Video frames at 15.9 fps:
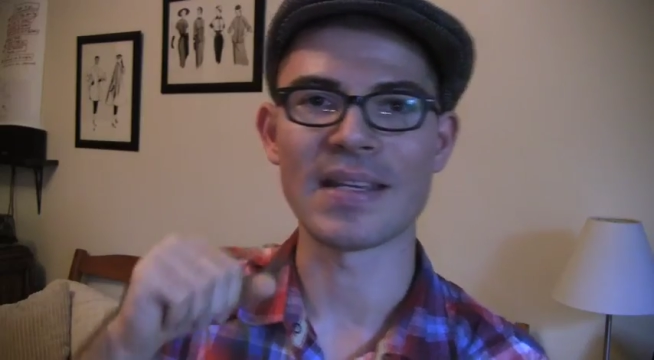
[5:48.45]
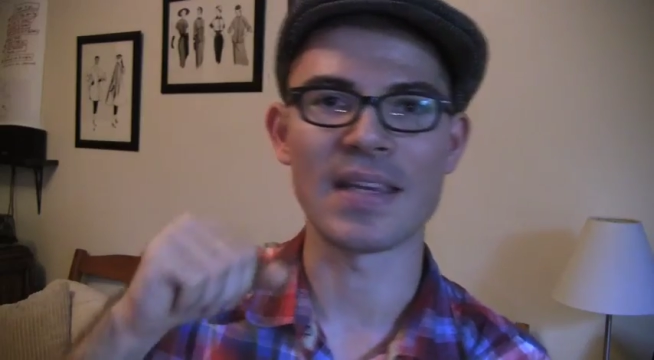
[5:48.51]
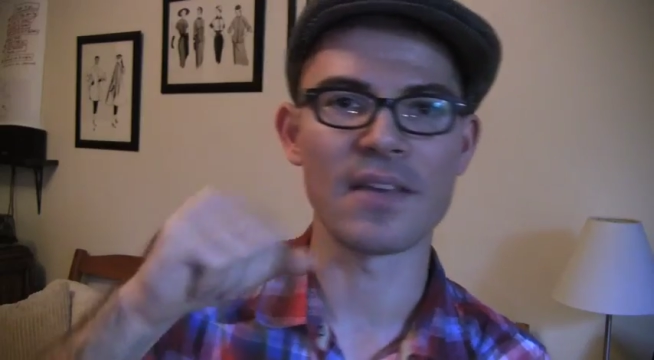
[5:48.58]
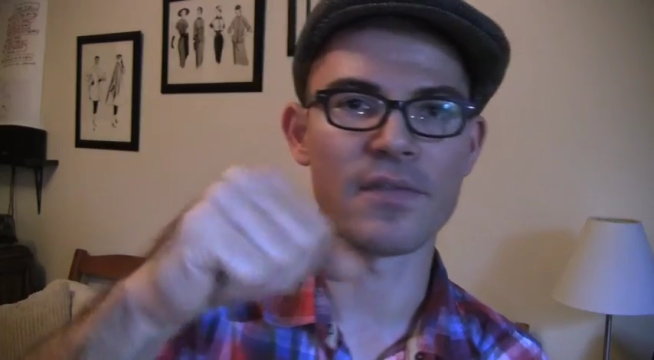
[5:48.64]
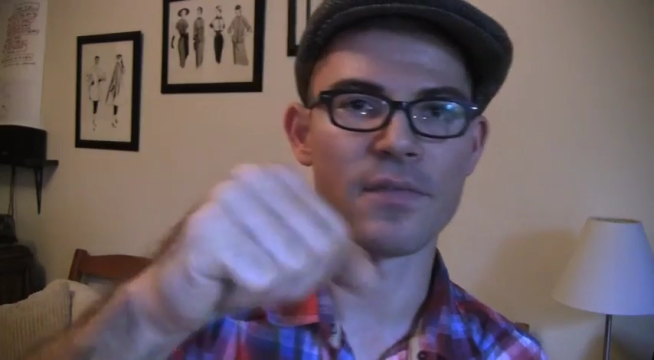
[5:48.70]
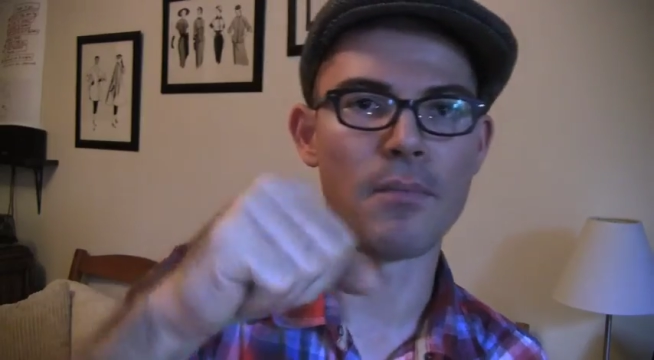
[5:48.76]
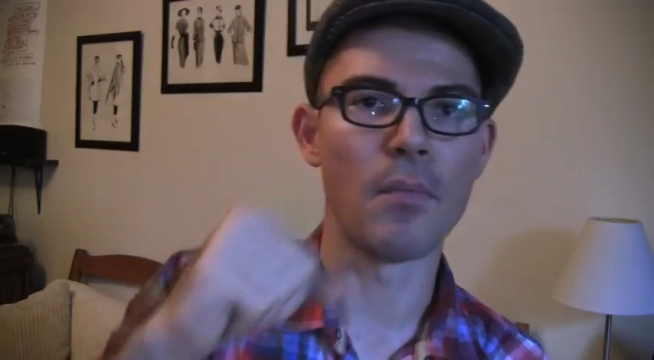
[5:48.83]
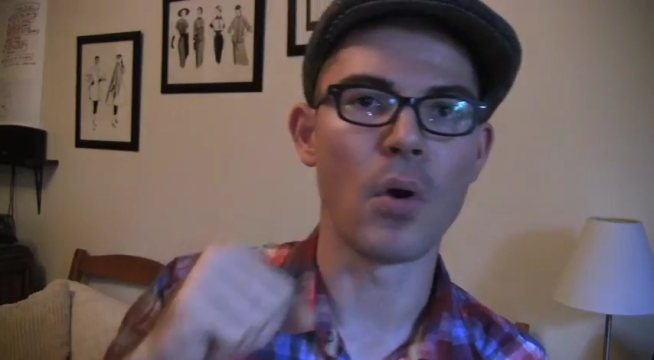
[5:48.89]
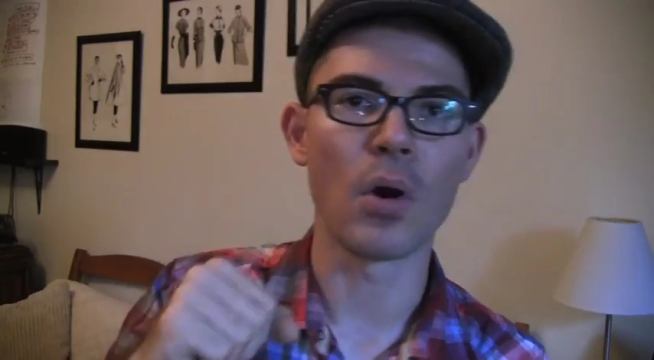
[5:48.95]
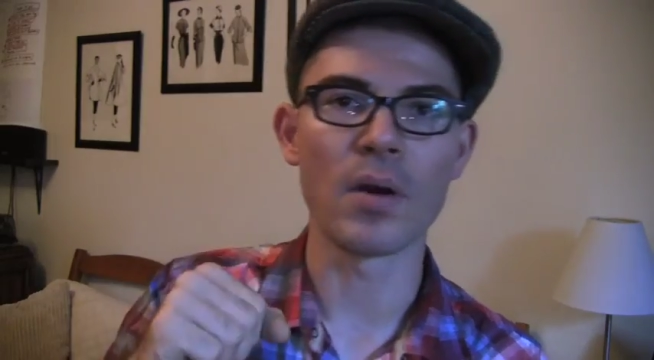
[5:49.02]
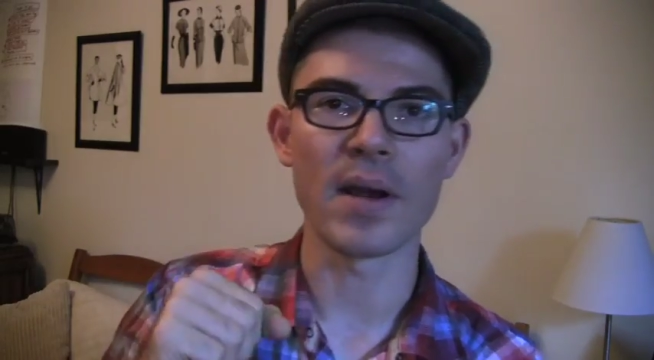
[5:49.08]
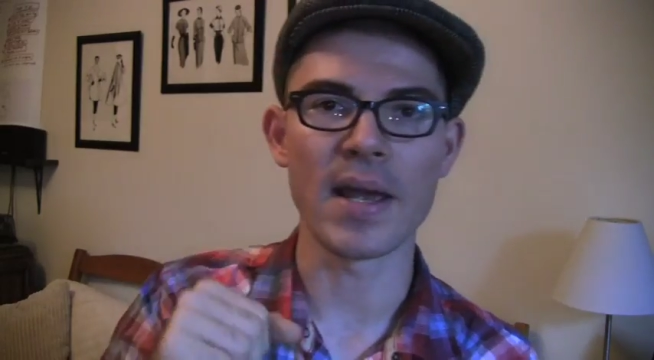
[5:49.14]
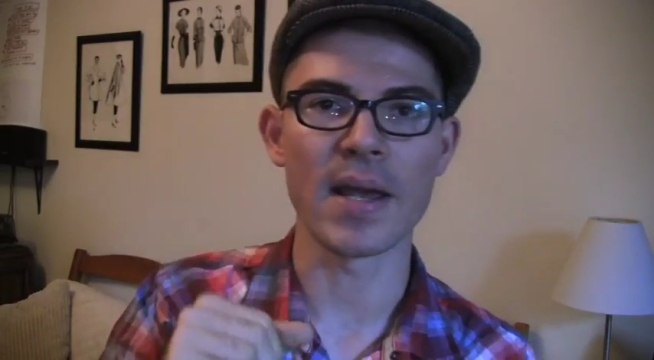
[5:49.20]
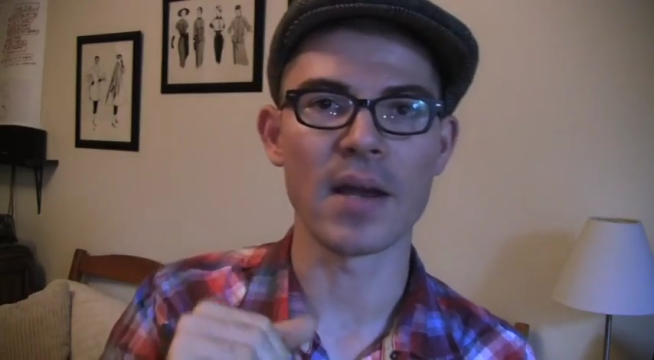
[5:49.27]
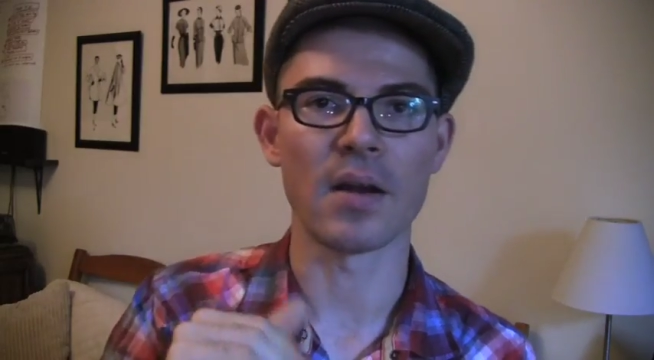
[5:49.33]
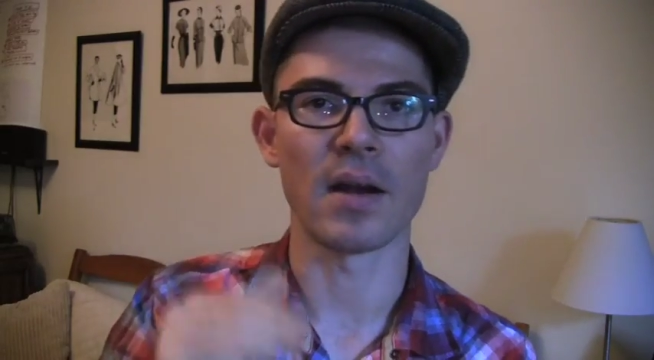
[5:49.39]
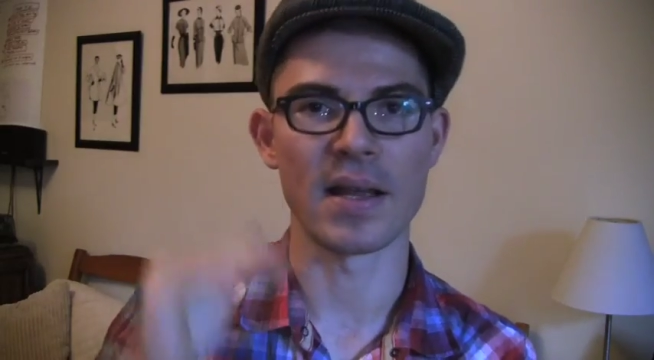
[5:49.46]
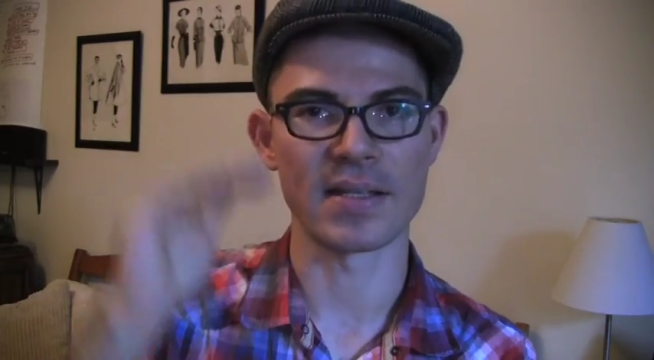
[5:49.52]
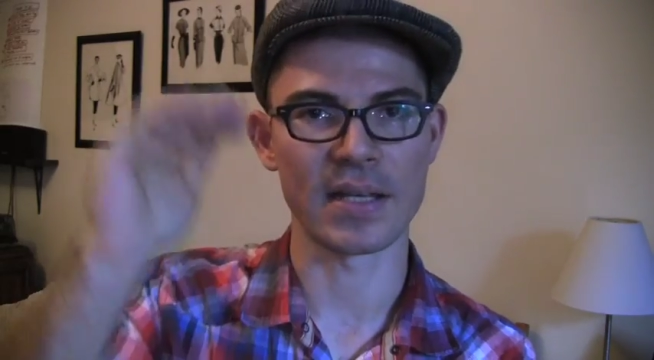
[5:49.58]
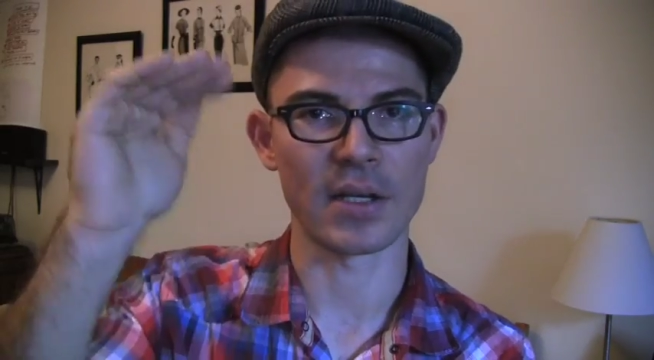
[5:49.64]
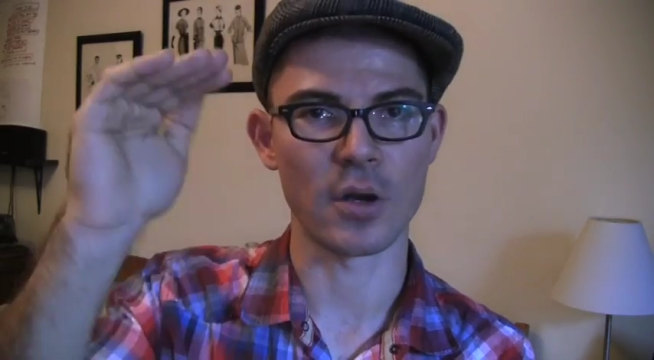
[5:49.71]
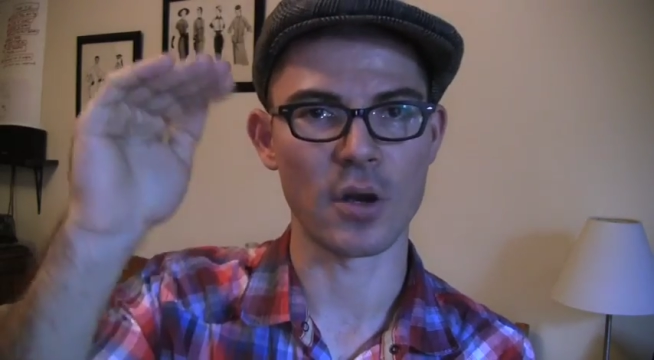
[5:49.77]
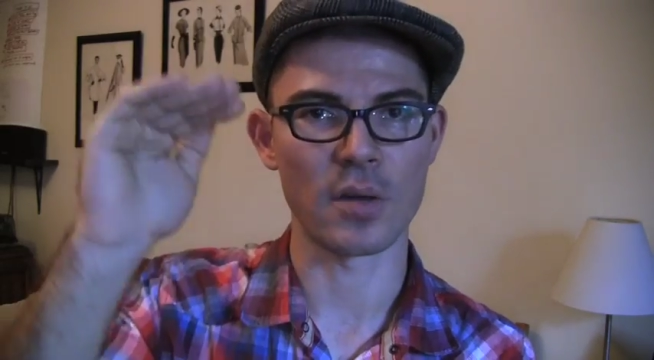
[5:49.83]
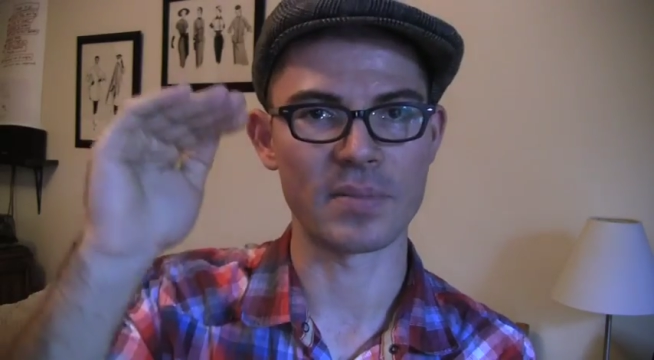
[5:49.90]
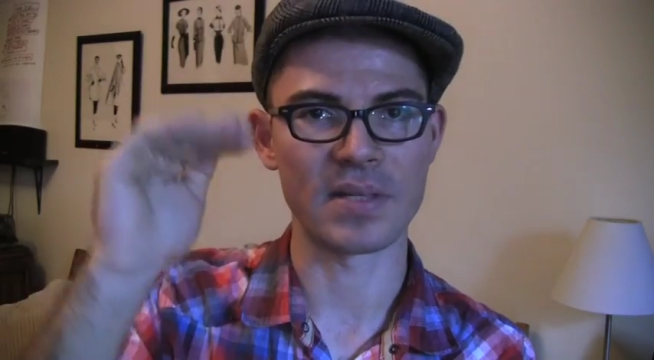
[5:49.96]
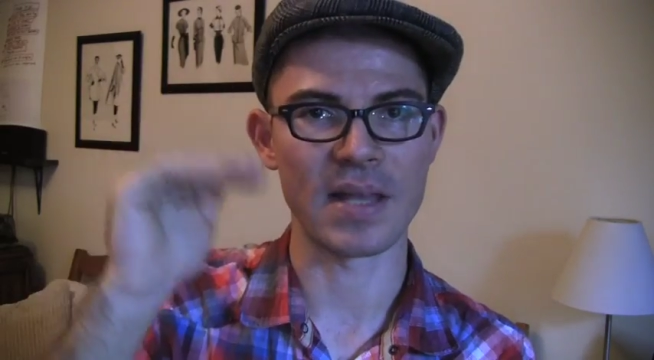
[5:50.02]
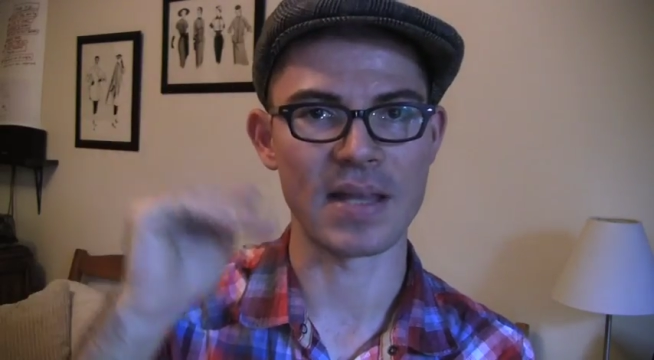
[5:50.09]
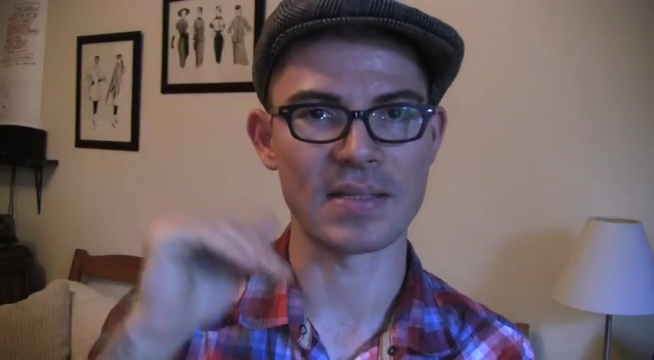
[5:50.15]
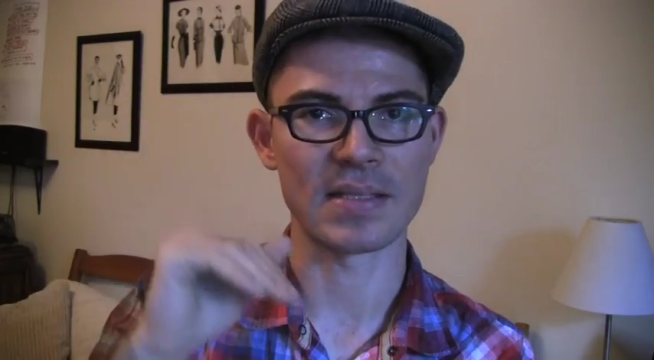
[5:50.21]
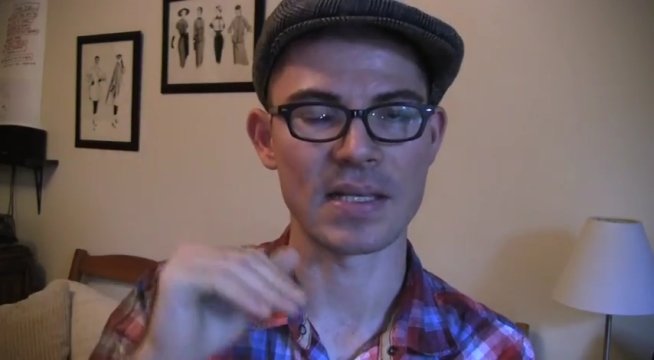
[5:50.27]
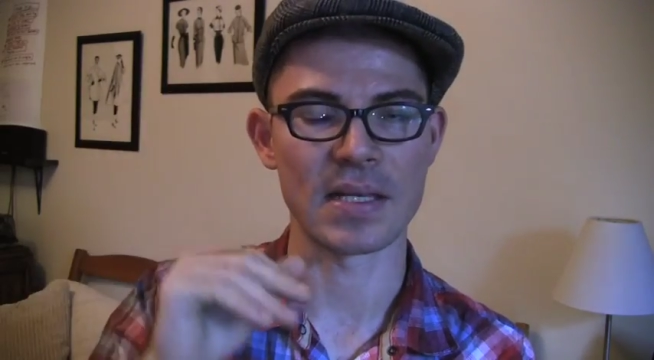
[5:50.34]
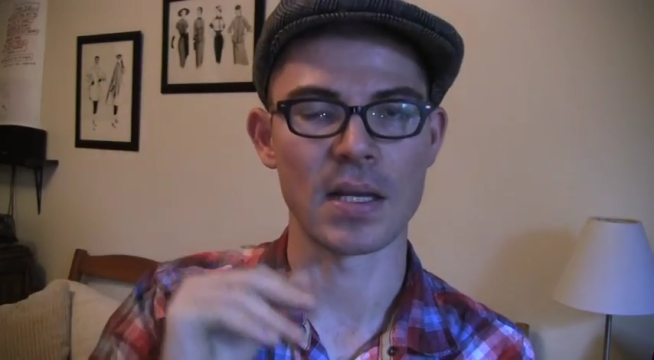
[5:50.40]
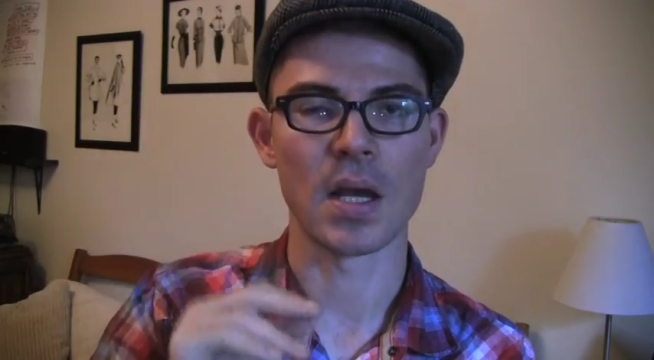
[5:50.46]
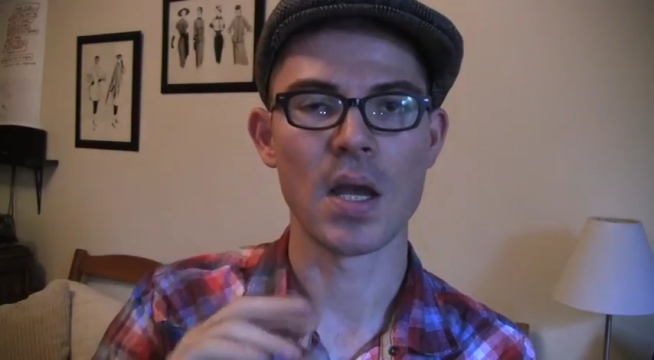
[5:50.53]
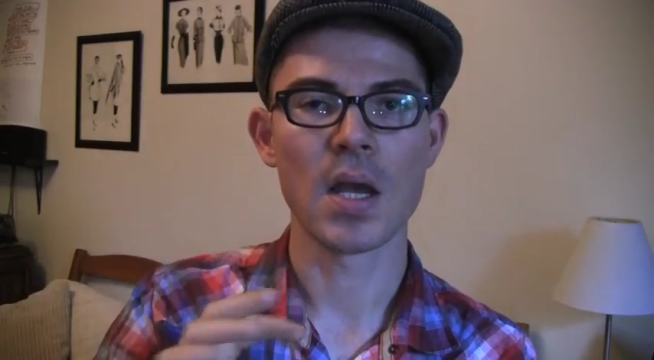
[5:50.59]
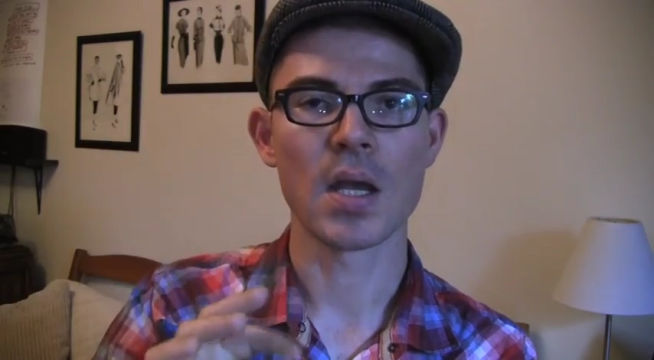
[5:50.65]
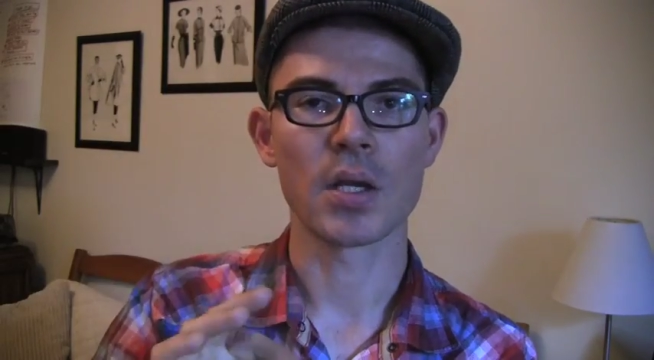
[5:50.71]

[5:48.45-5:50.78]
to give more air as I go up to that C.